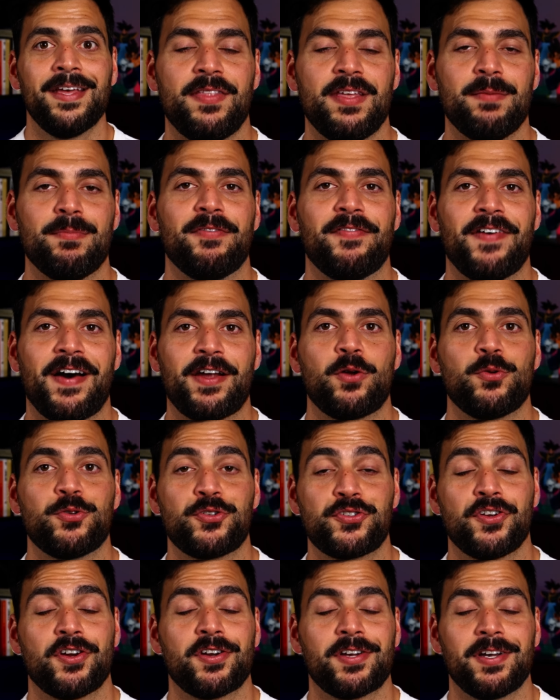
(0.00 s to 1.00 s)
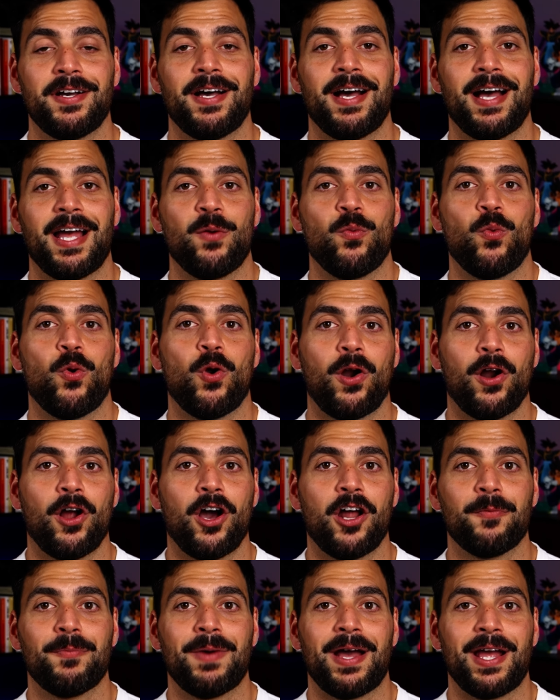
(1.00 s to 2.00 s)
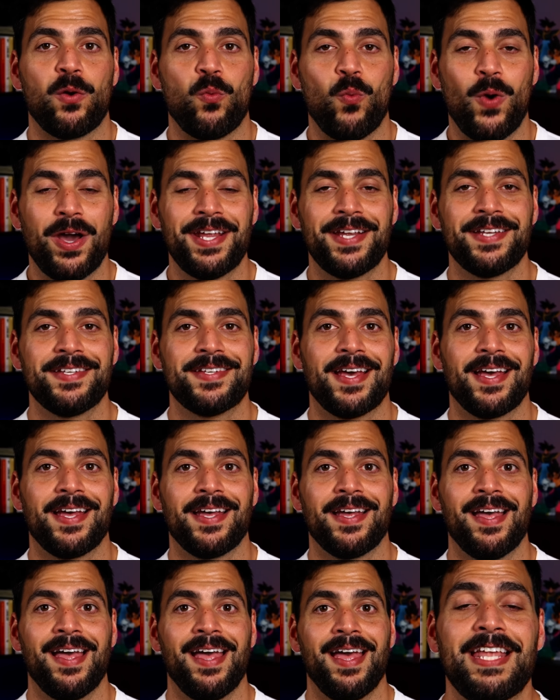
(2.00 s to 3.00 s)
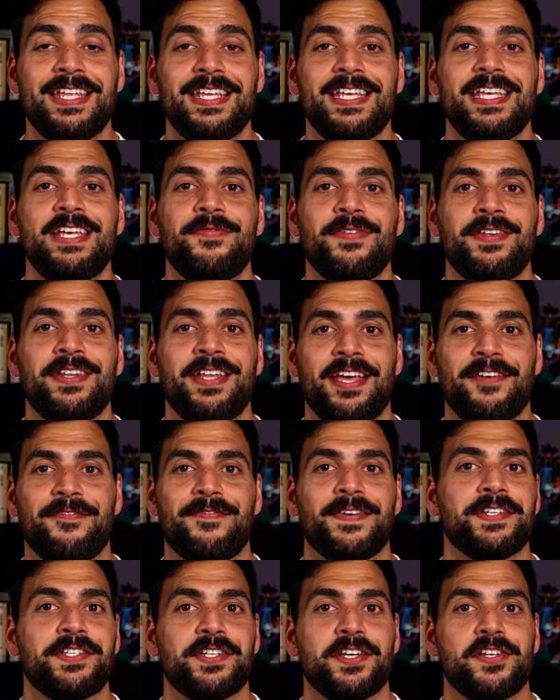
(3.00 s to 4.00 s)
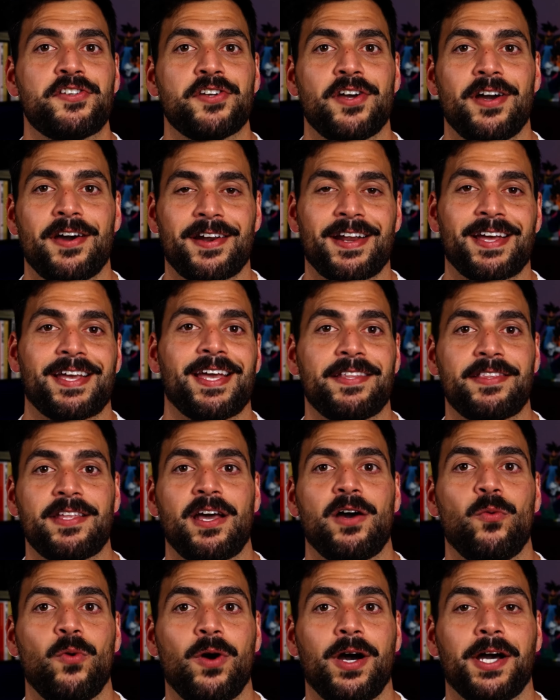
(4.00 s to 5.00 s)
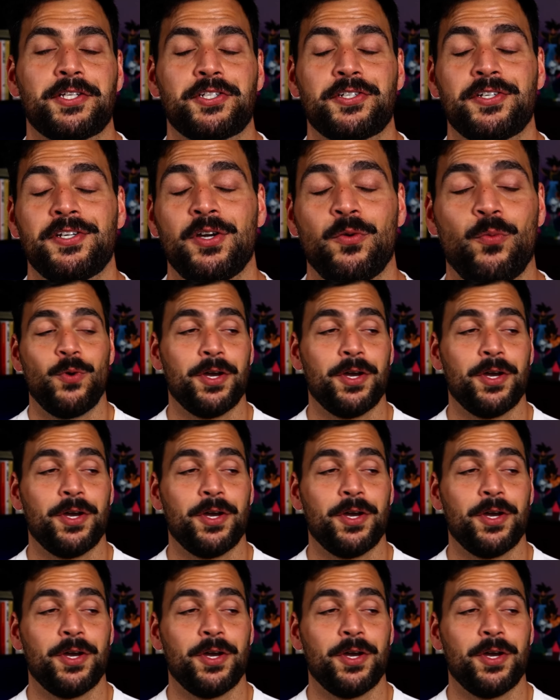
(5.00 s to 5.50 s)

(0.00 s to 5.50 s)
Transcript: the Movado Circa I wore on my wedding day, and even a vintage Raqueta watch,